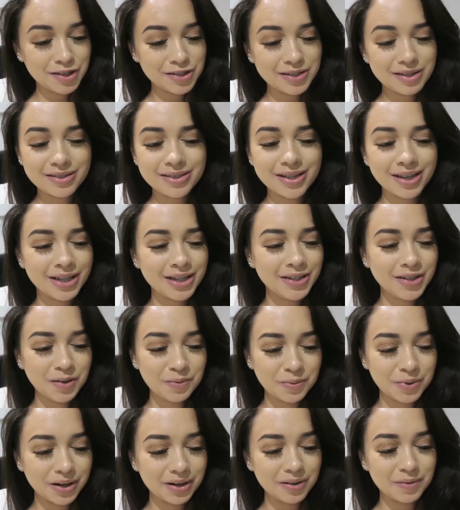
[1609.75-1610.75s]
So I was like, you
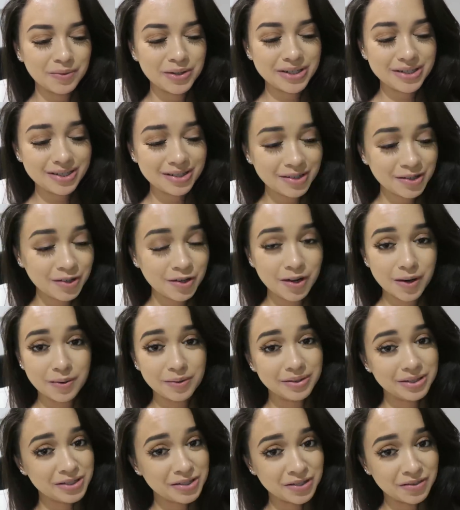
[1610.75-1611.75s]
know what, we're just gonna
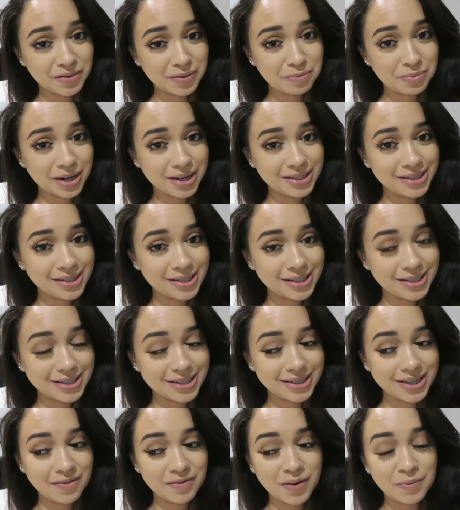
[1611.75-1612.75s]
go with the silver
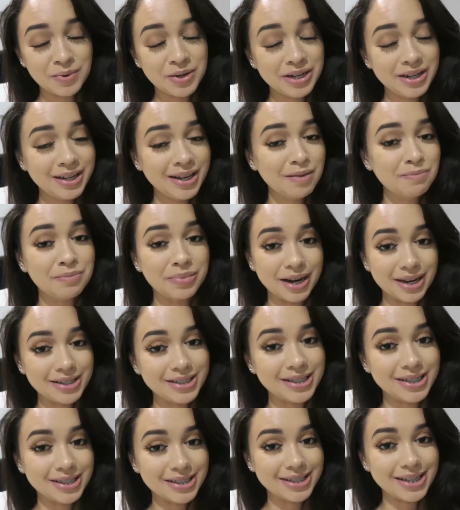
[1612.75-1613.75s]
braces. If I'm gonna get
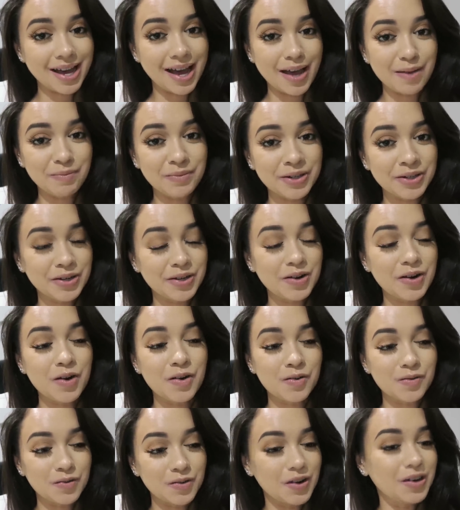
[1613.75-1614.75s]
braces, I'm
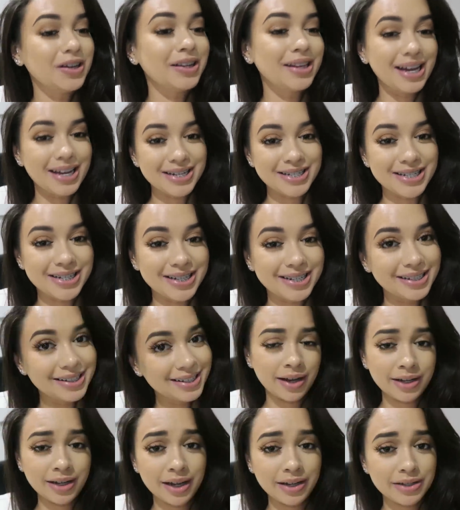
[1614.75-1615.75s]
gonna rock that shit.
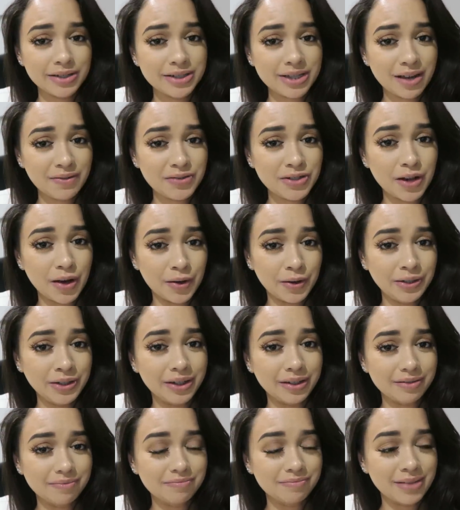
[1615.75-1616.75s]
And yeah, you just have to own
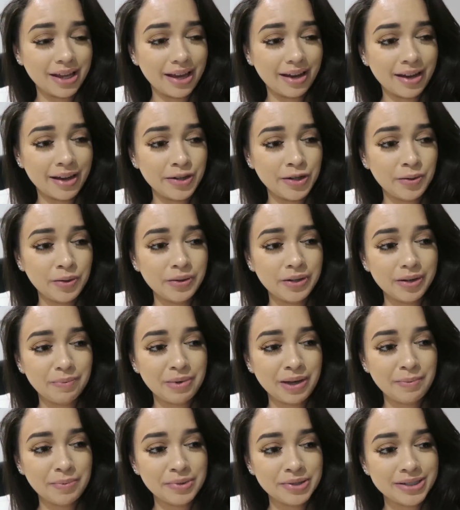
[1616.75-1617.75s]
it. Like, I know a lot
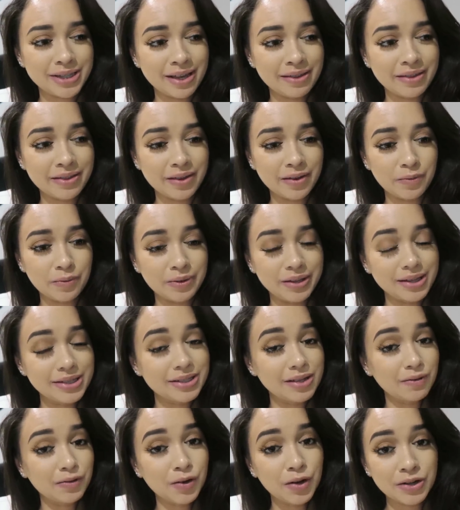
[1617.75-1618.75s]
of people say that they're really
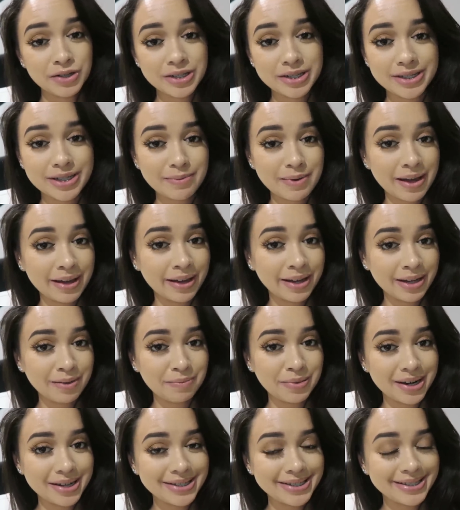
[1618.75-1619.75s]
self-conscious about
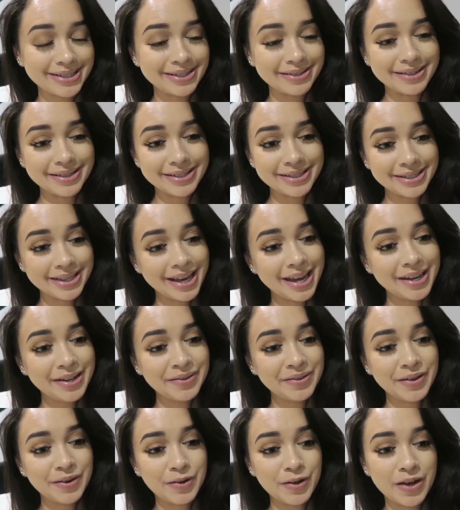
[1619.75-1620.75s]
getting braces and they're
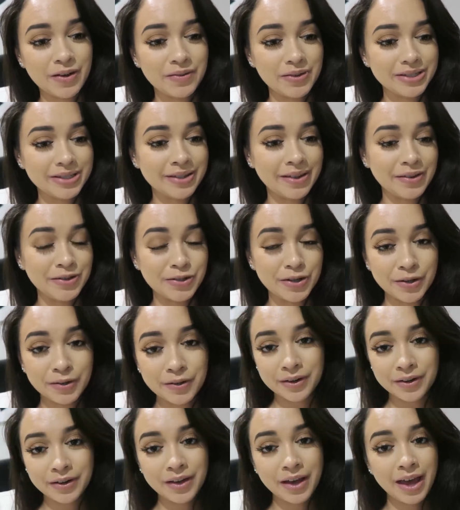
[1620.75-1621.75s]
scared and they're nervous and they
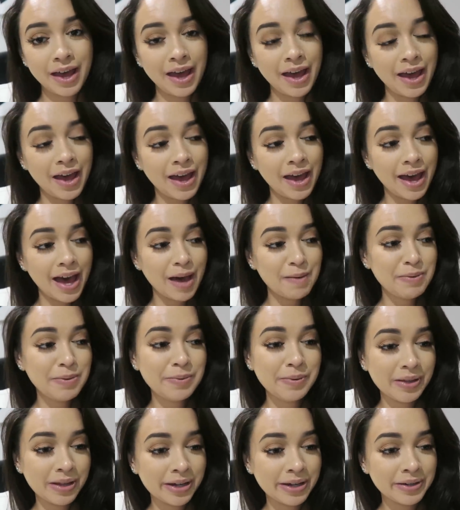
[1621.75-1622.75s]
know how
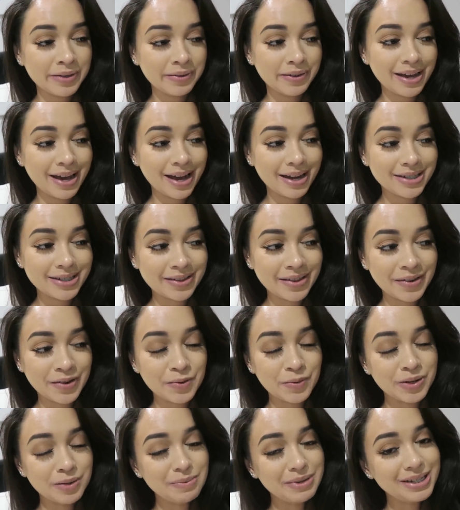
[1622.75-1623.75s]
people are gonna react and they
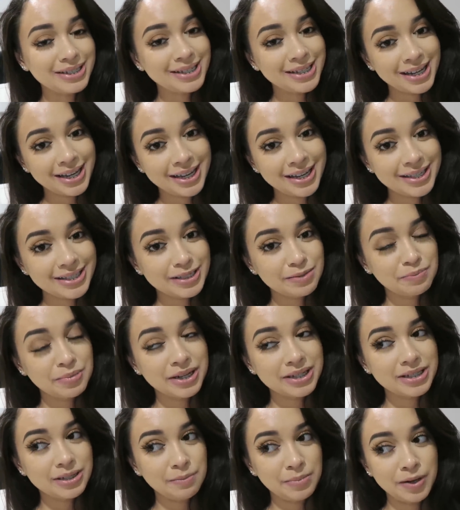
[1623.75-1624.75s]
don't want to be teased.
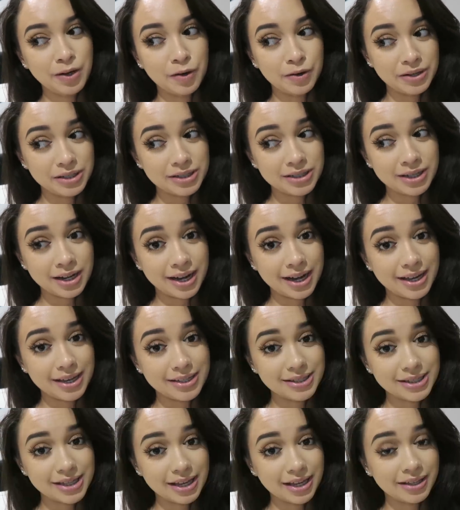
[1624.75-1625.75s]
But to be honest,
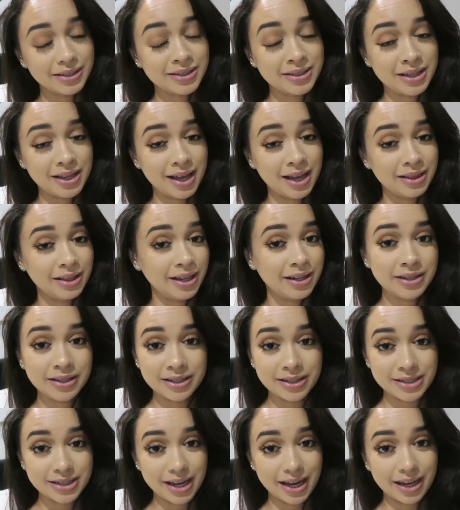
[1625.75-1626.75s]
guys, like, it's at the end
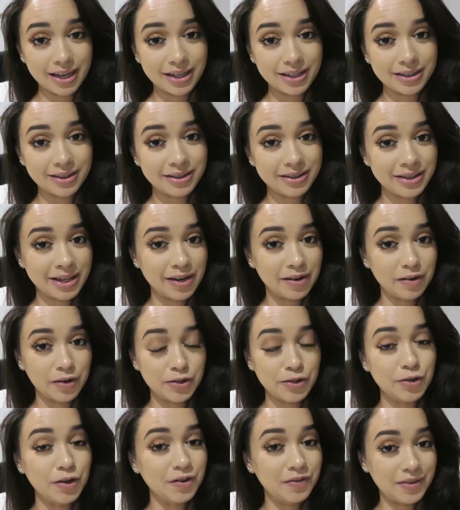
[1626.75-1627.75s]
of the day, they're
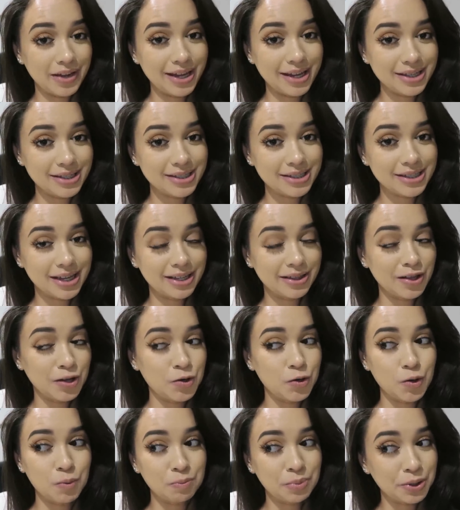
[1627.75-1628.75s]
on your face. Like,
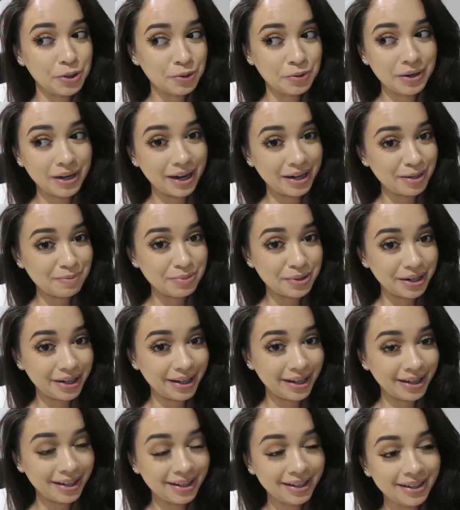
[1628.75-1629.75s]
they're not bothering
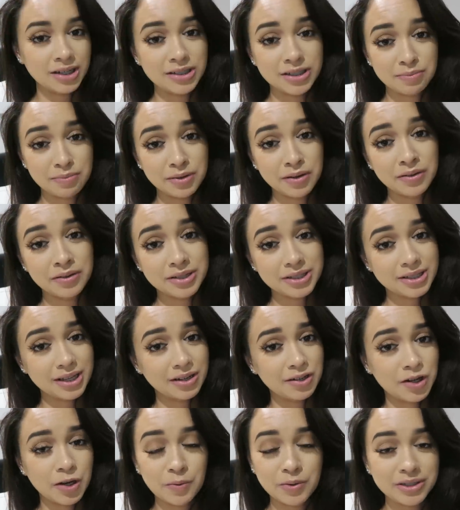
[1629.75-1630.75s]
anybody. And to be honest,
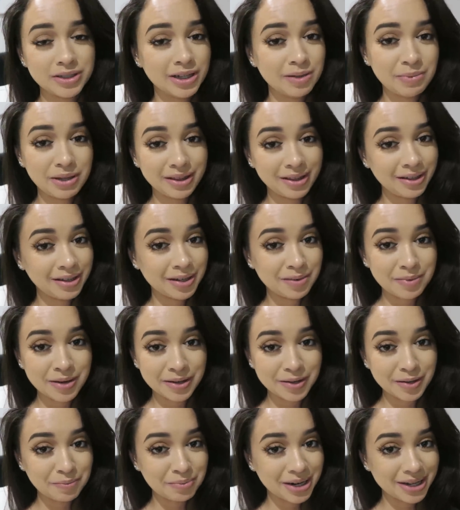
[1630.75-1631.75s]
like, no one's gonna be thinking
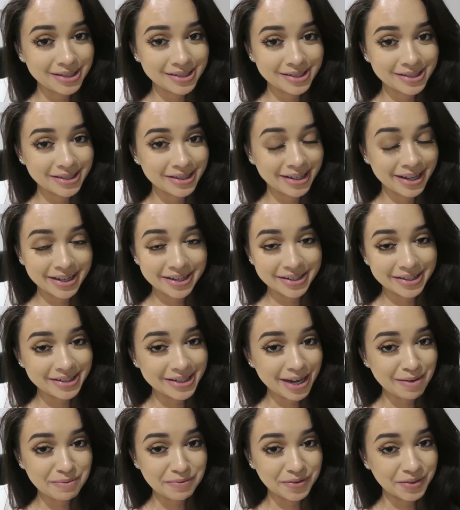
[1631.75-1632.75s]
about your braces at the end of the
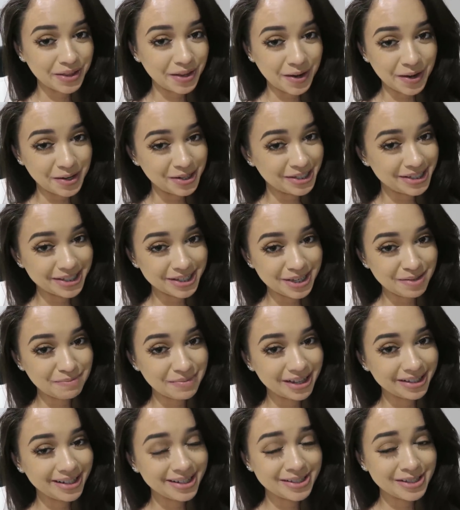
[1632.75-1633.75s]
day before they go to
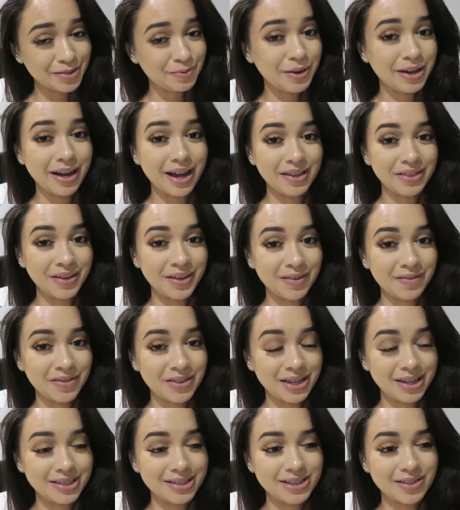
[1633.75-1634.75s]
sleep. Like, that's the way I think
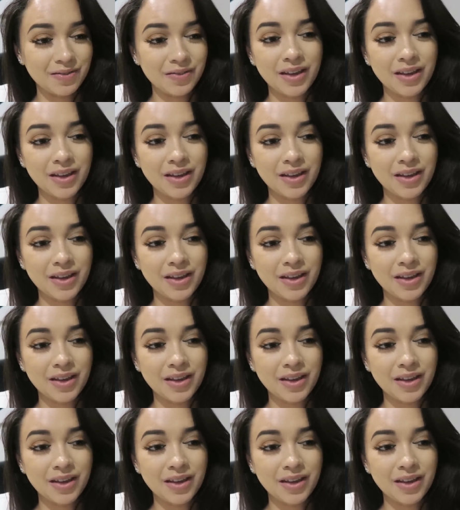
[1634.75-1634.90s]
of things.